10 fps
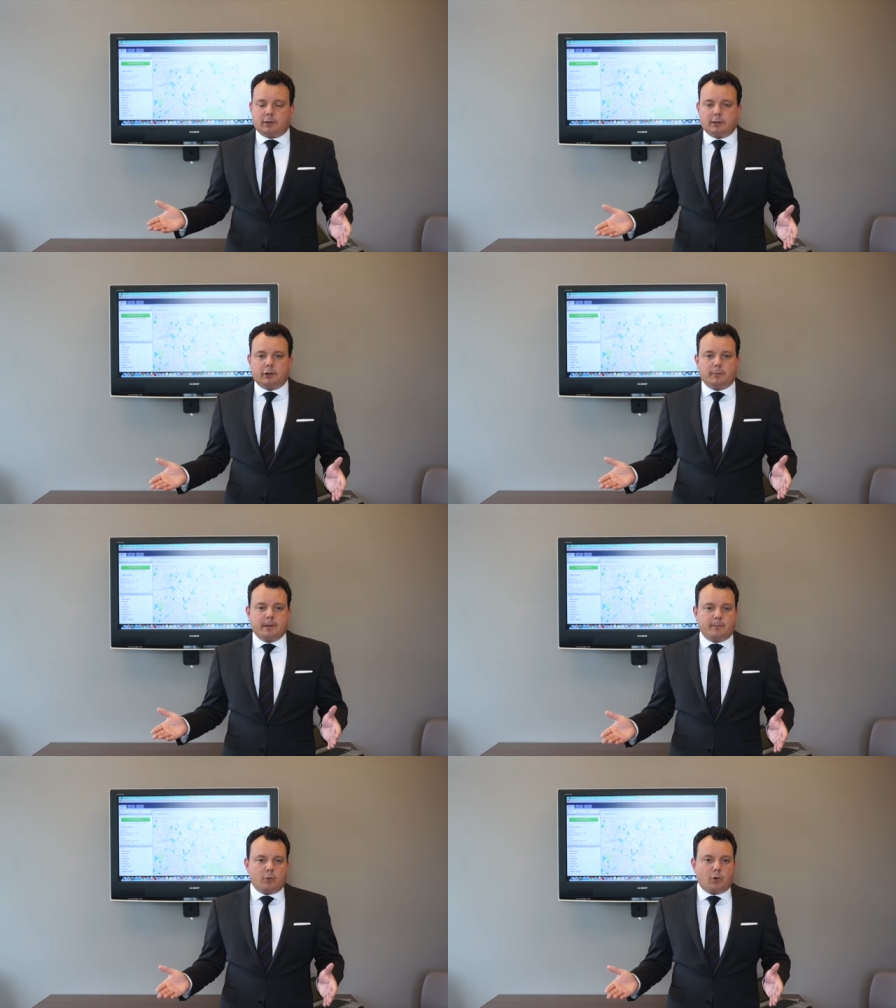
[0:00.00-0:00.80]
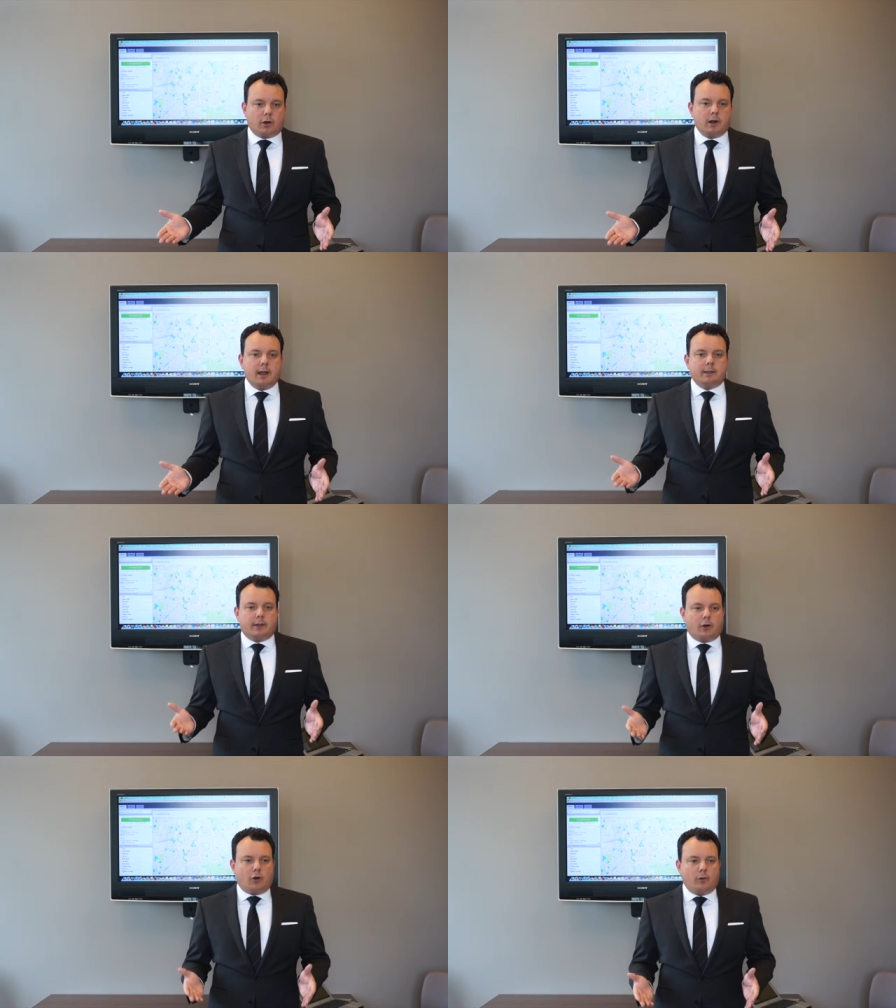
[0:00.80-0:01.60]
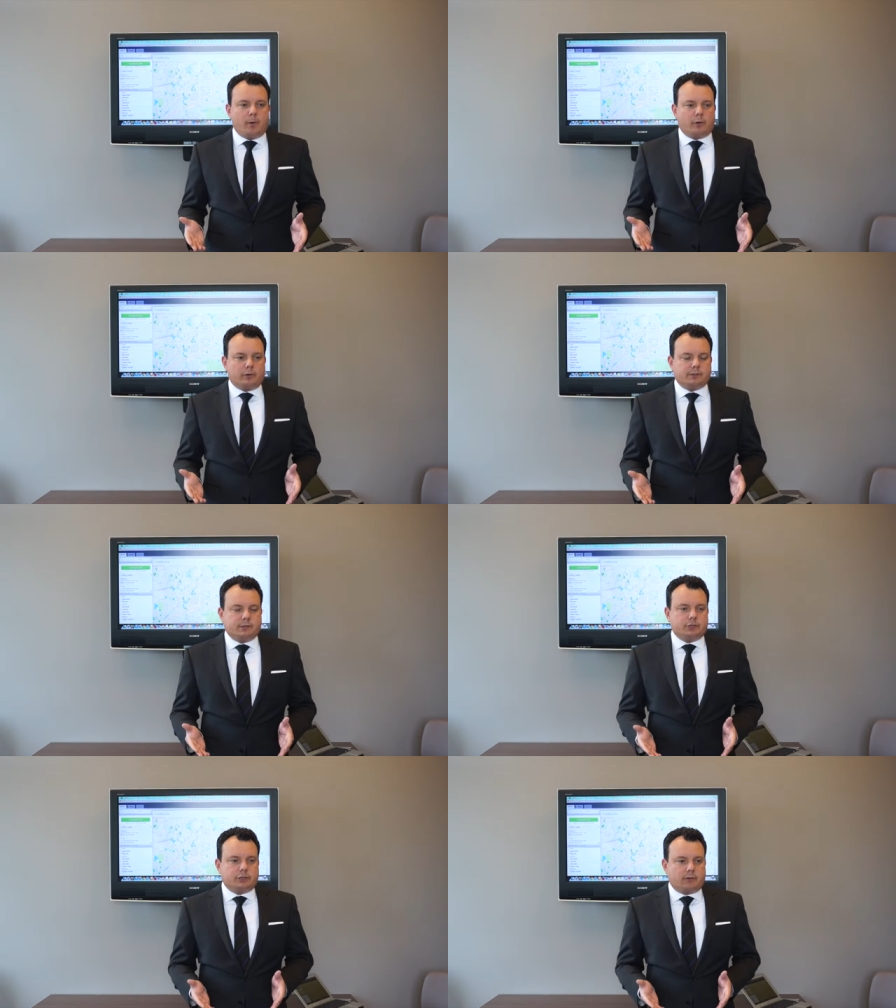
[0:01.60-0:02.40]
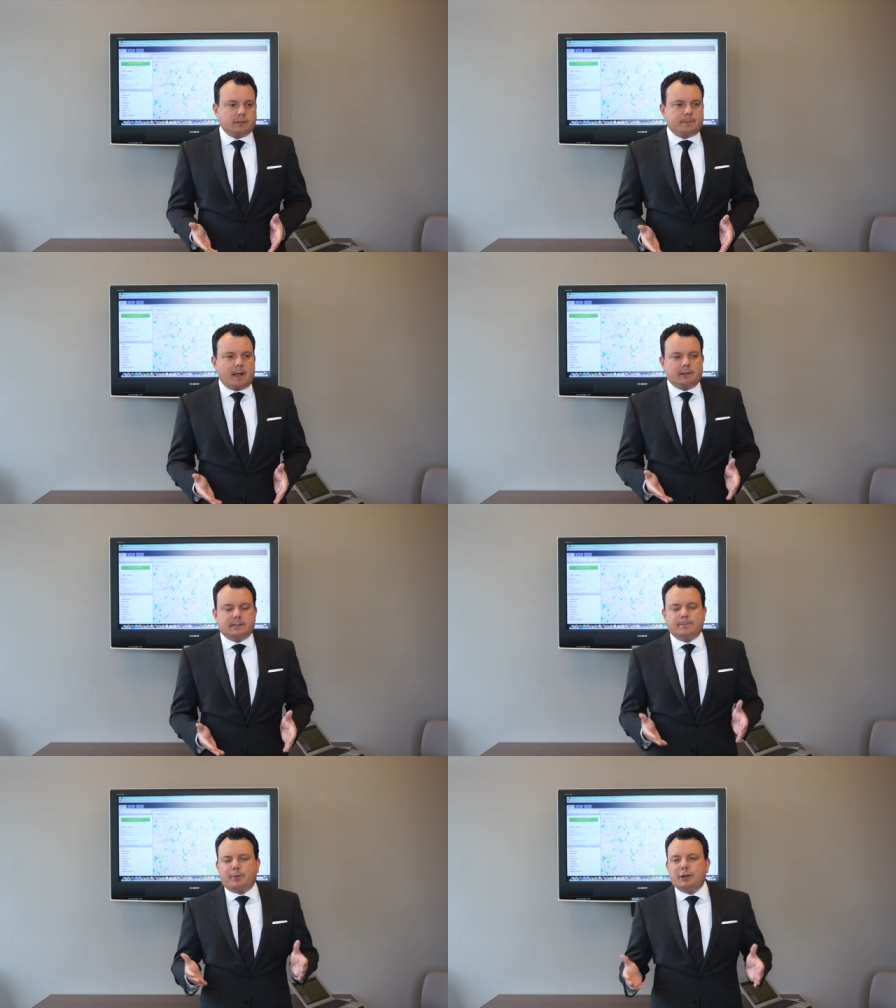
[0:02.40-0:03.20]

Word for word: a little bit more than a homeowner's insurance policy,